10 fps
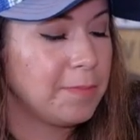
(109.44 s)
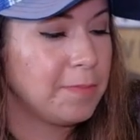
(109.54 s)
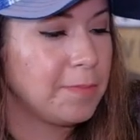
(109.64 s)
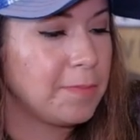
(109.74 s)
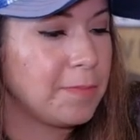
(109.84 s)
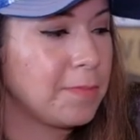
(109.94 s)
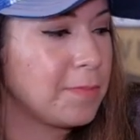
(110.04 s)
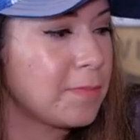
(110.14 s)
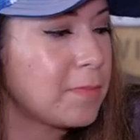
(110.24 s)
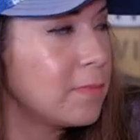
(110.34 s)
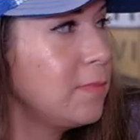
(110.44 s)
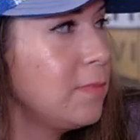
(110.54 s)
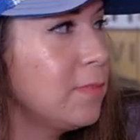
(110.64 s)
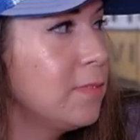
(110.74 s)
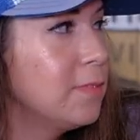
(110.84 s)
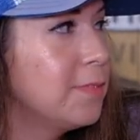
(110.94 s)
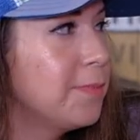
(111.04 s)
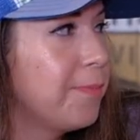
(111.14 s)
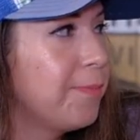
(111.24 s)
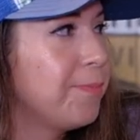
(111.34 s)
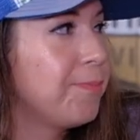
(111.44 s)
No words are spoken by the person on screen.